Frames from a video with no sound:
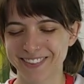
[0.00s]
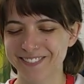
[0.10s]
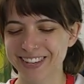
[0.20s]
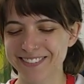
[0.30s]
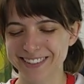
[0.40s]

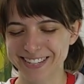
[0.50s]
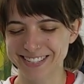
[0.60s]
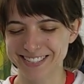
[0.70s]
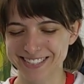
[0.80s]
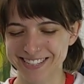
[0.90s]

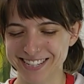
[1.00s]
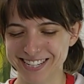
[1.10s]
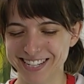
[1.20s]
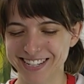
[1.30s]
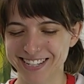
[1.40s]
weavers
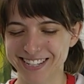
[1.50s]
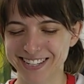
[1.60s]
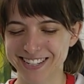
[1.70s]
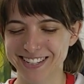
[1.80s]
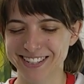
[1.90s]
or
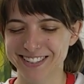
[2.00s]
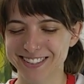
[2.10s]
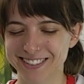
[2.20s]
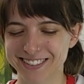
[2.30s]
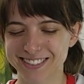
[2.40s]

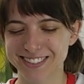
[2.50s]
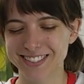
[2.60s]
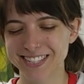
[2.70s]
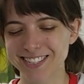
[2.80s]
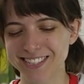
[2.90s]

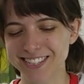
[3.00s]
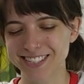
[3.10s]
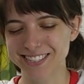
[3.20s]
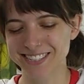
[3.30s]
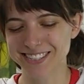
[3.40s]

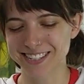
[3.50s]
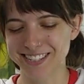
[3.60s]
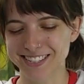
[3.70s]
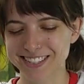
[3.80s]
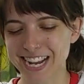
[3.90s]
stitchers or
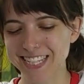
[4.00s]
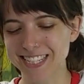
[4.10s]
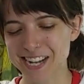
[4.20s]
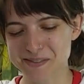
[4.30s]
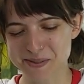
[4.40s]

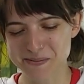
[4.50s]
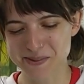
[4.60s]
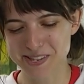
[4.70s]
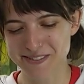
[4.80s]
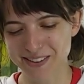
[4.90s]
textile
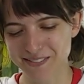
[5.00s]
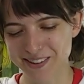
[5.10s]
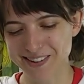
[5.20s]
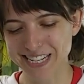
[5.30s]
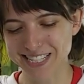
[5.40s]
people that might
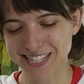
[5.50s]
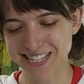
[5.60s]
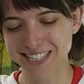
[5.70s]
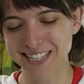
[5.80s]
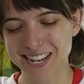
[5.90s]
be watching
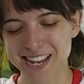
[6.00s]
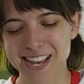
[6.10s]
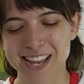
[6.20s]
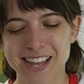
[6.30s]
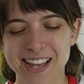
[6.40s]
this
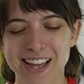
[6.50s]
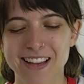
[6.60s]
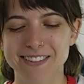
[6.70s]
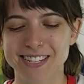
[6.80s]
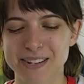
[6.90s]

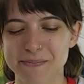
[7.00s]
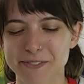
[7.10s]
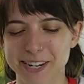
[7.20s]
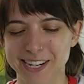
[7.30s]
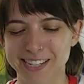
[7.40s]
have a tip
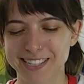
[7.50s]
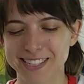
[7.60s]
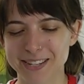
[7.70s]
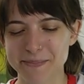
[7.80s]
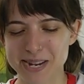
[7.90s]
for
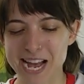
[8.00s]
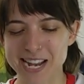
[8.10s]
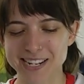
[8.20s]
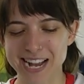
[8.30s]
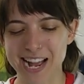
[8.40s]
slip knot
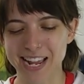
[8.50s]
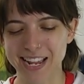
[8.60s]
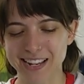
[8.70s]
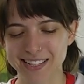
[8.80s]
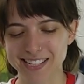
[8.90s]

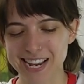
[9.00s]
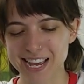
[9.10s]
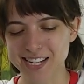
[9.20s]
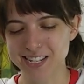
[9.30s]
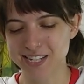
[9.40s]
tying, I'll take
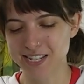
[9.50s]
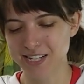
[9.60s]
it.